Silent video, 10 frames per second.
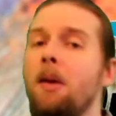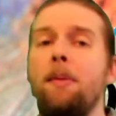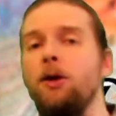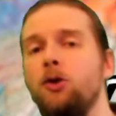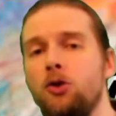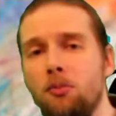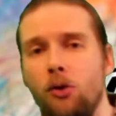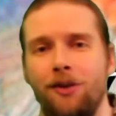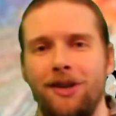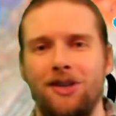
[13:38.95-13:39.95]
Maybe I'll do some more
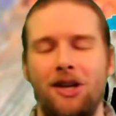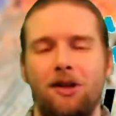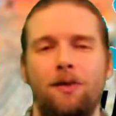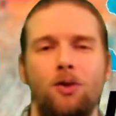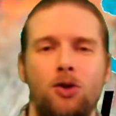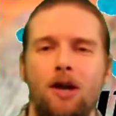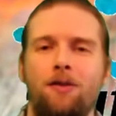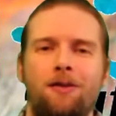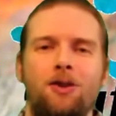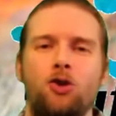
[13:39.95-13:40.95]
of these in the future
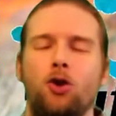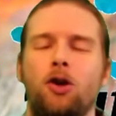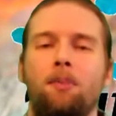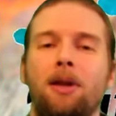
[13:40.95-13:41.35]
if you've enjoyed it.